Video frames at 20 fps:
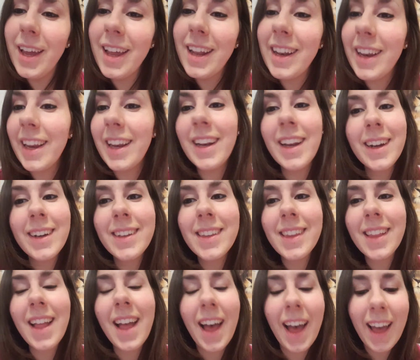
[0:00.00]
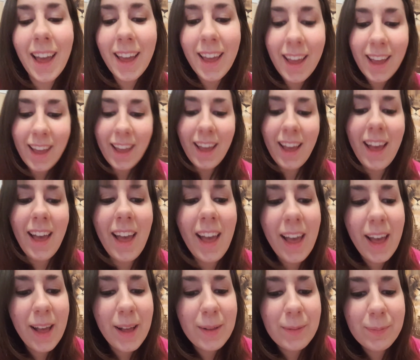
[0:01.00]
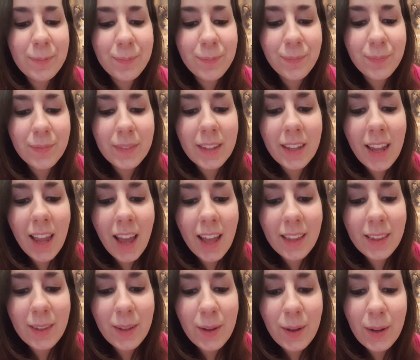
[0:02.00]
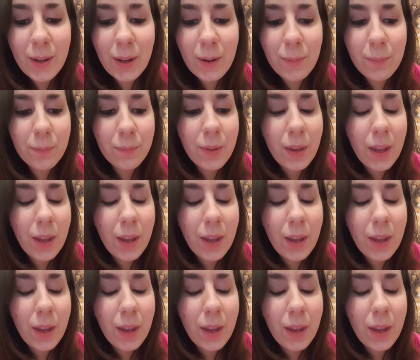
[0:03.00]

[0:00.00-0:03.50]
and He knows that. Um, yeah, so you can,